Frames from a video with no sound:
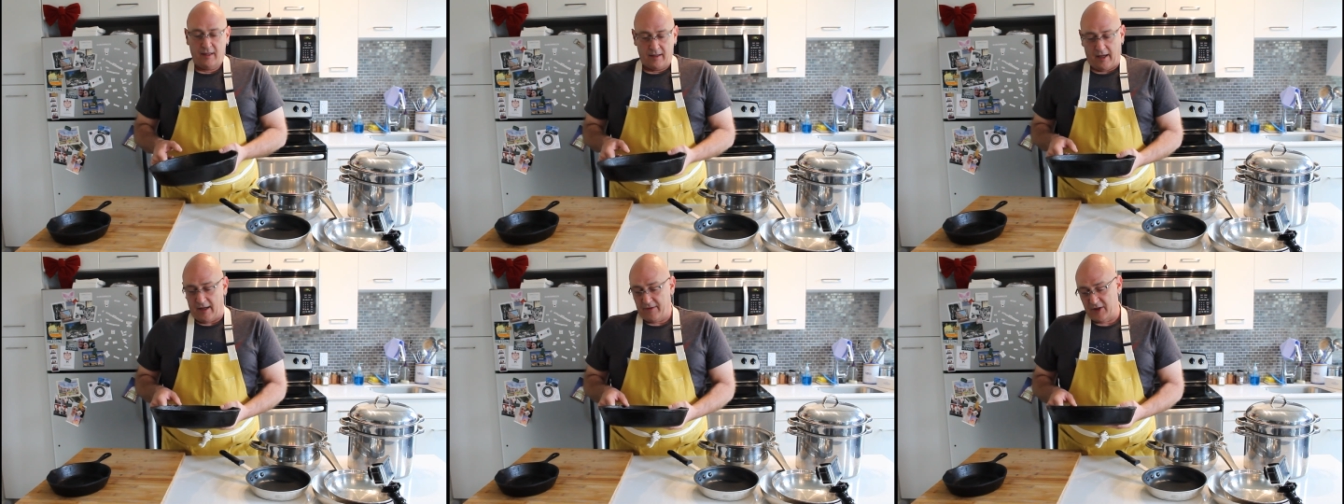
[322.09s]

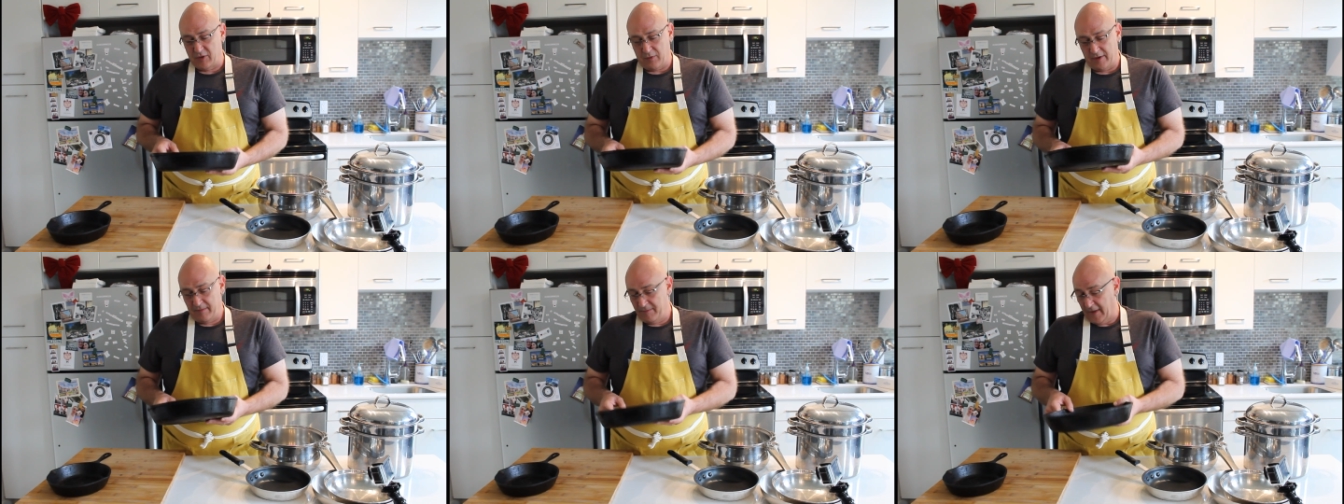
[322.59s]
Uh, this
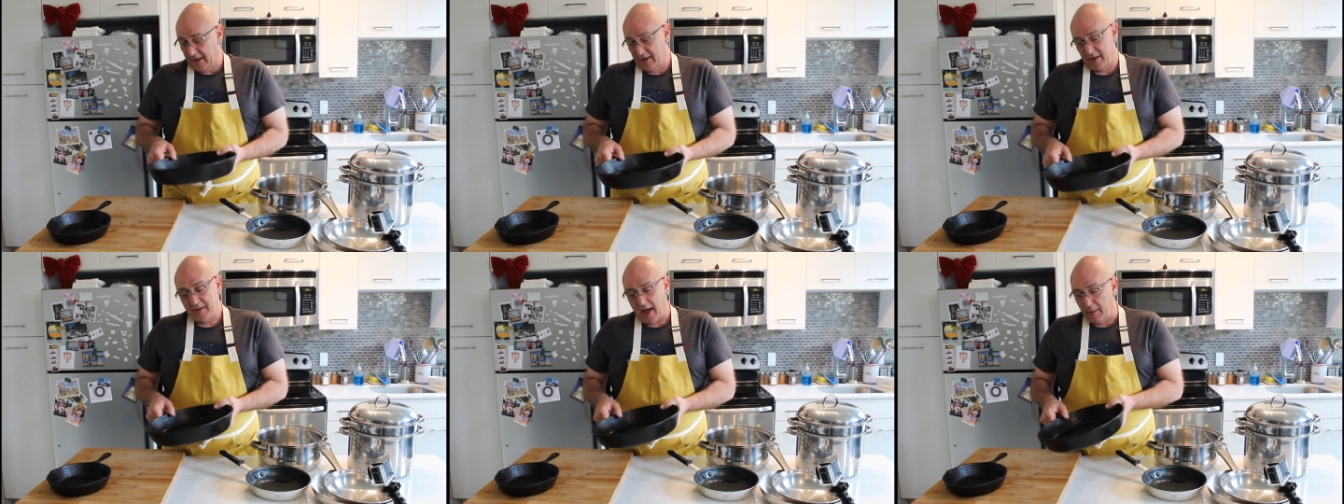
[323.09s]
one, like I
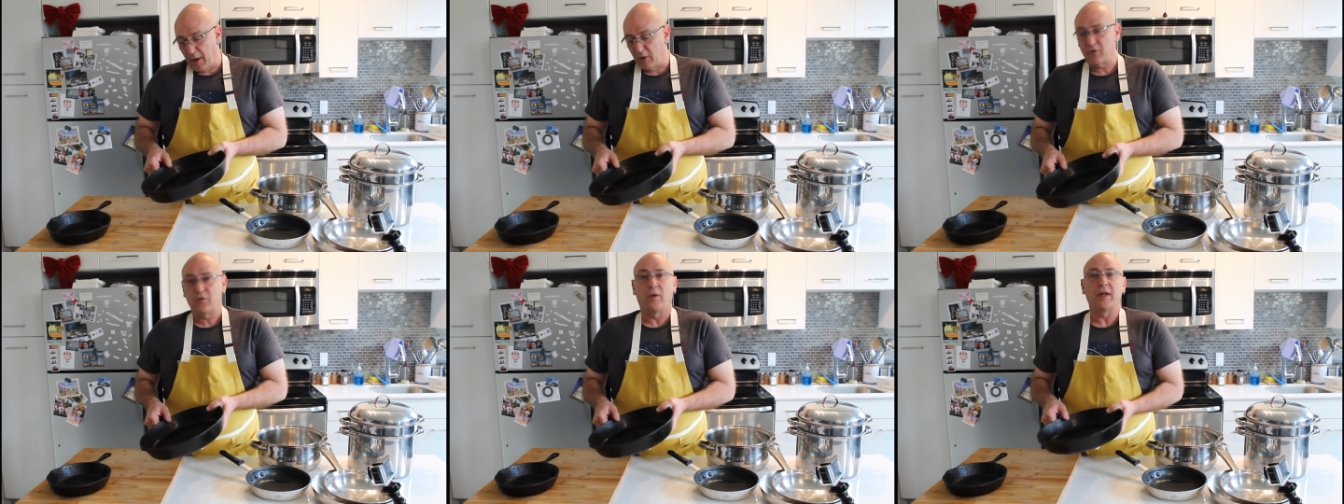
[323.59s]
said, it's got
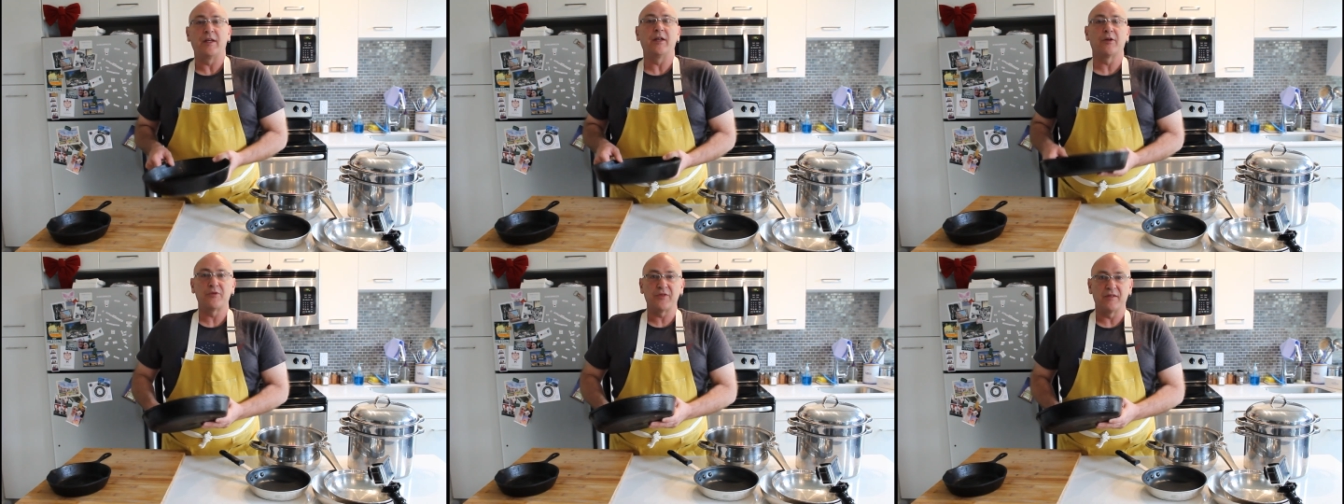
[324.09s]
about 20
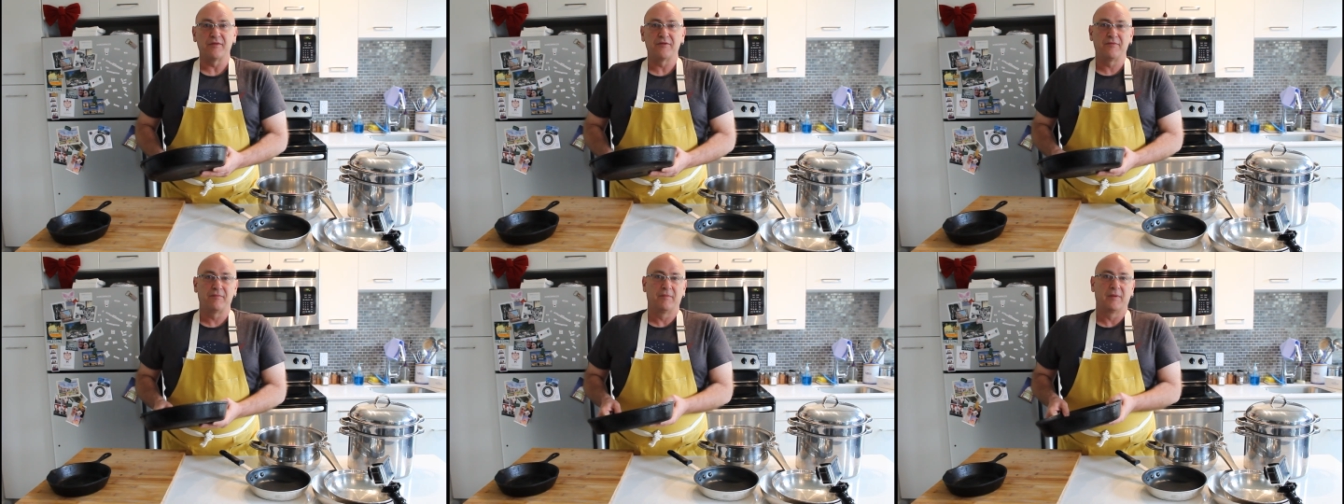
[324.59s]
years
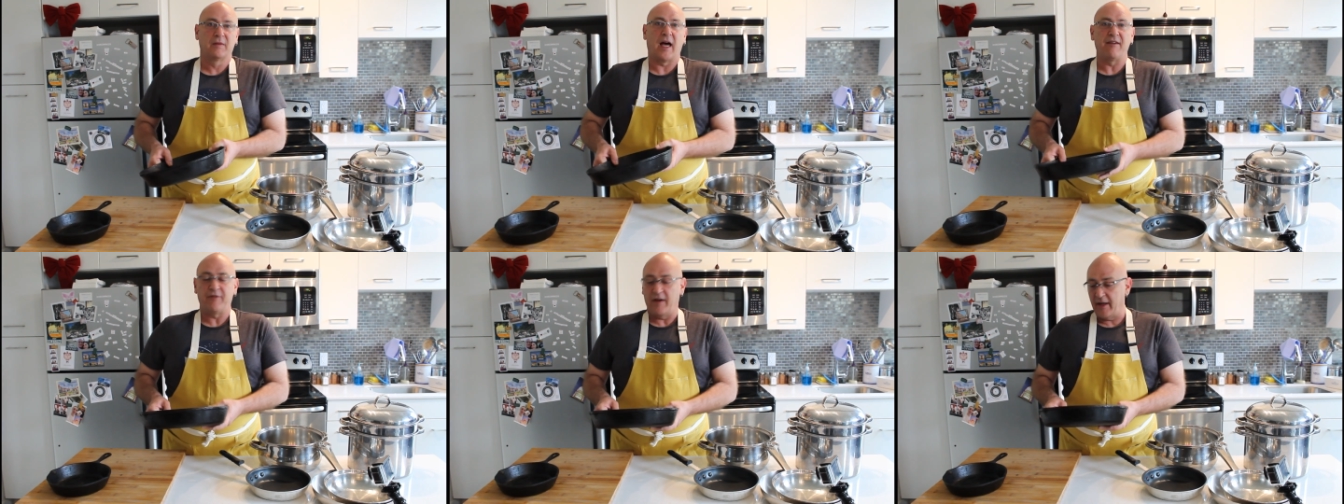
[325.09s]
of
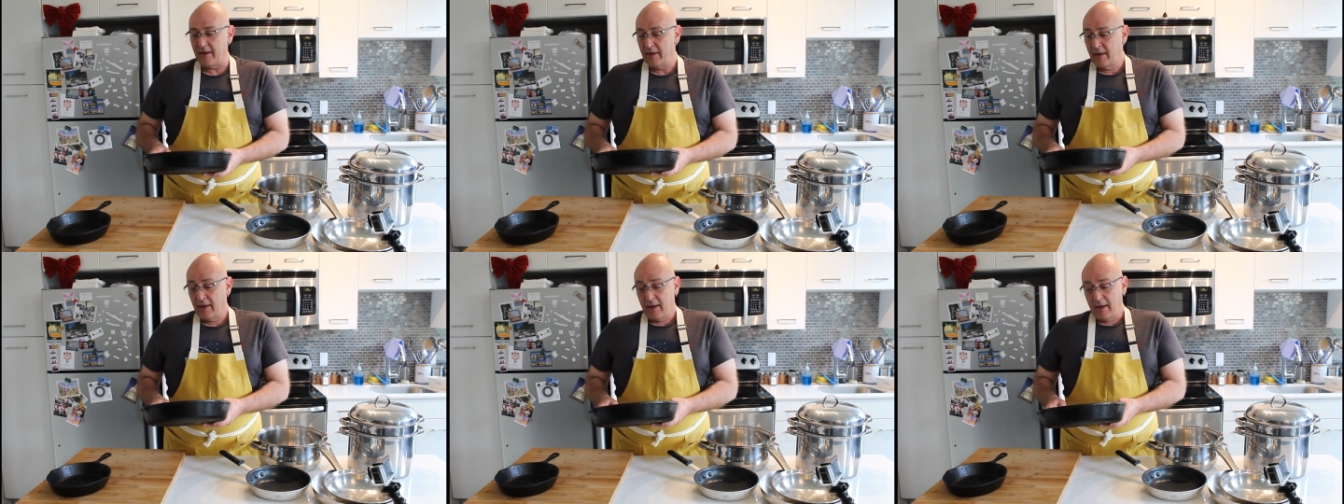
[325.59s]
life in
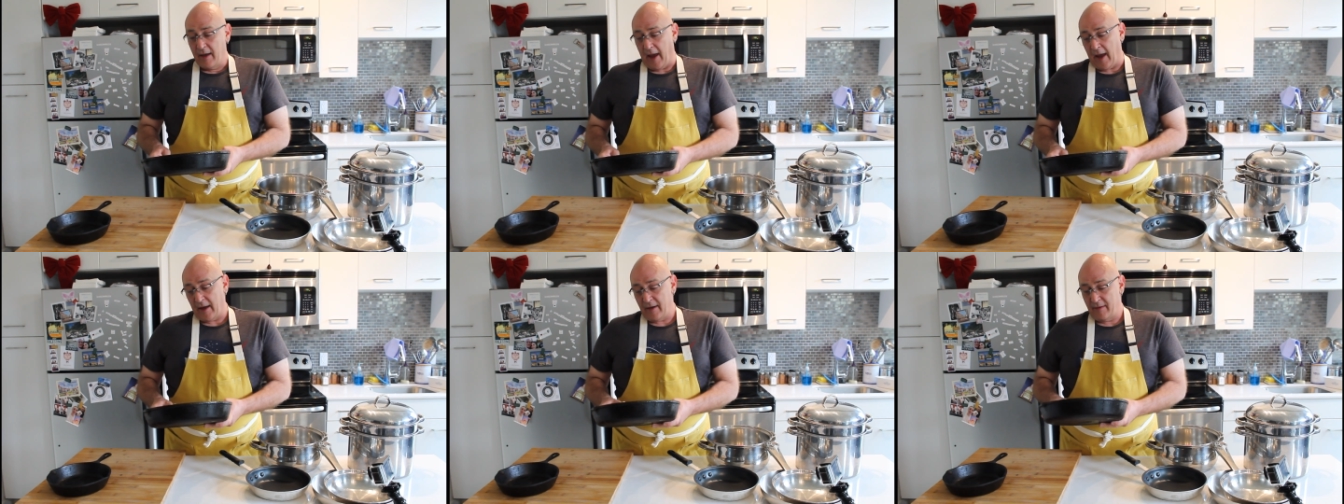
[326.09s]
it
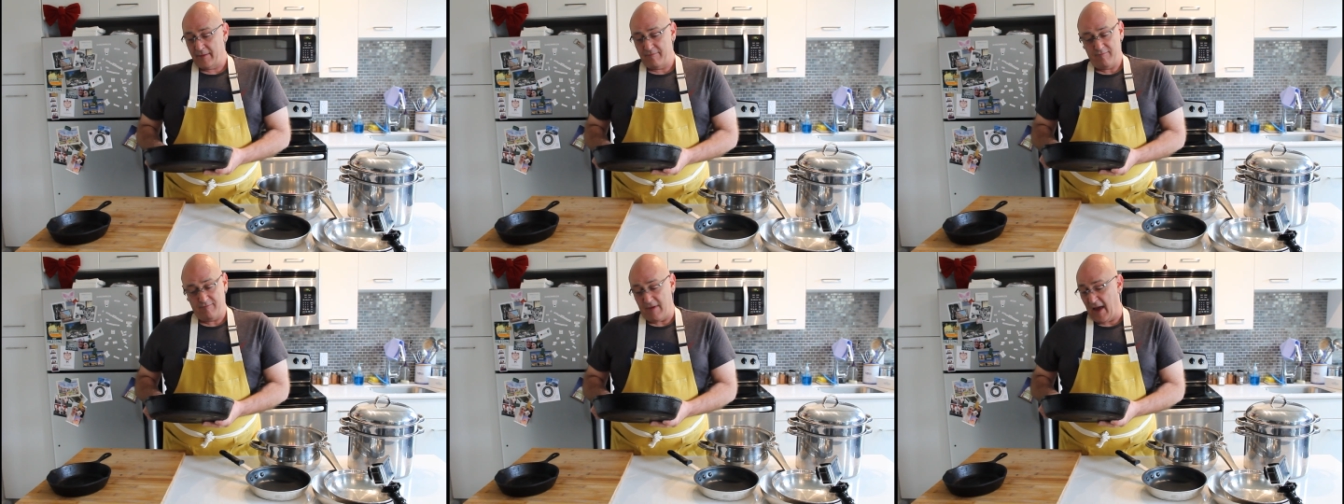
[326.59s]
and
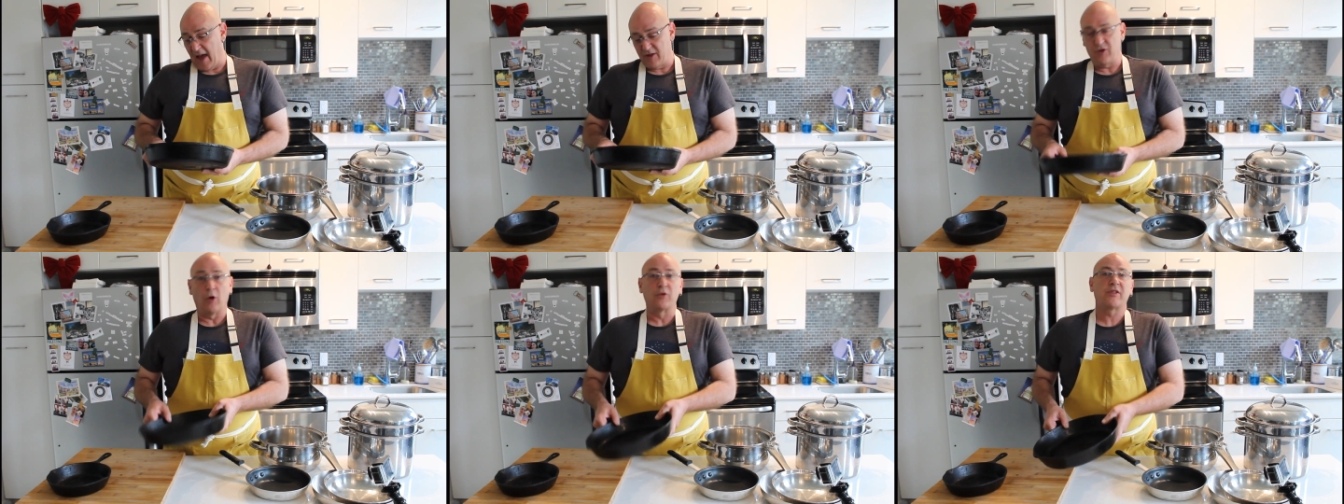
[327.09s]

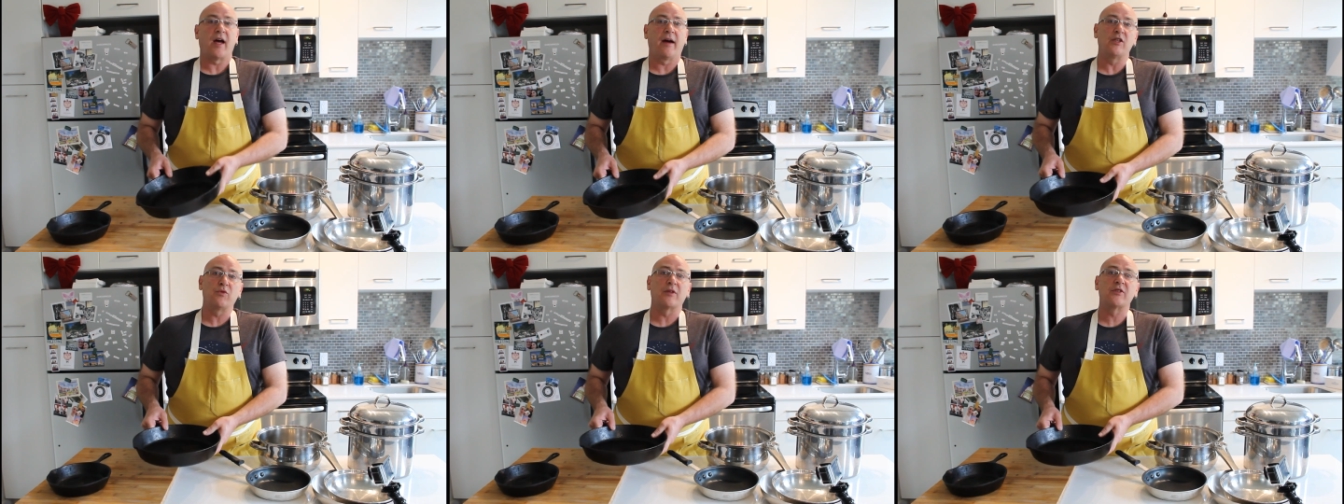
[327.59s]
has no
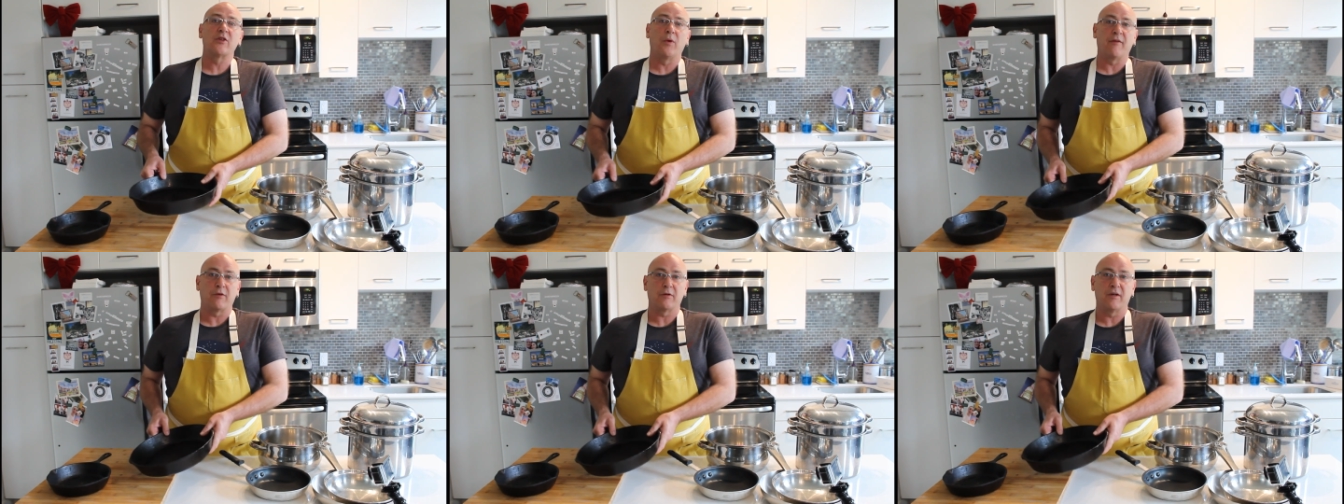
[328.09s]
signs
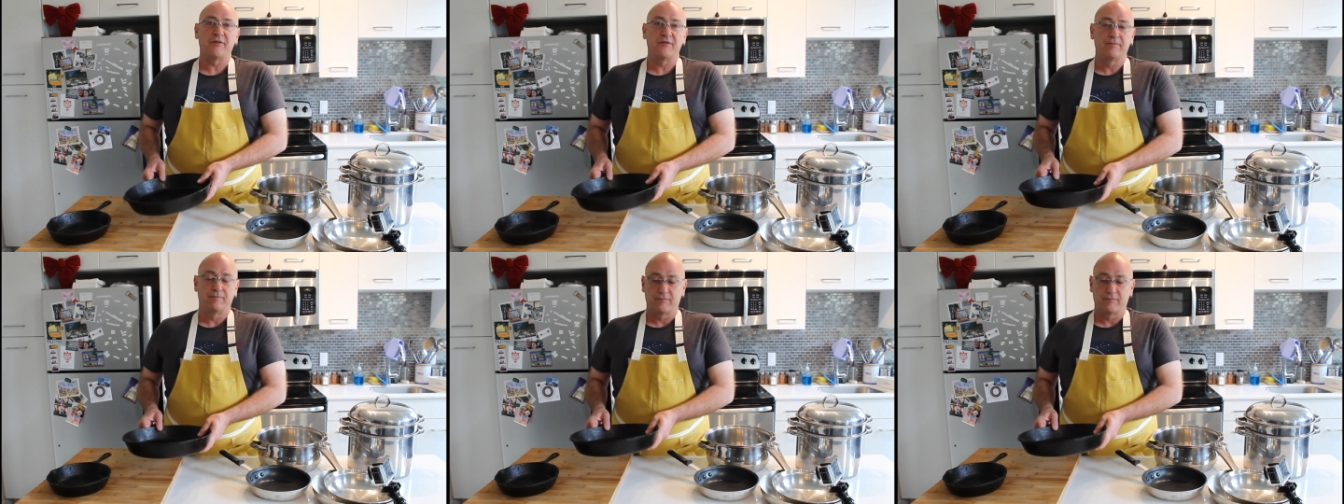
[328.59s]
whatsoever of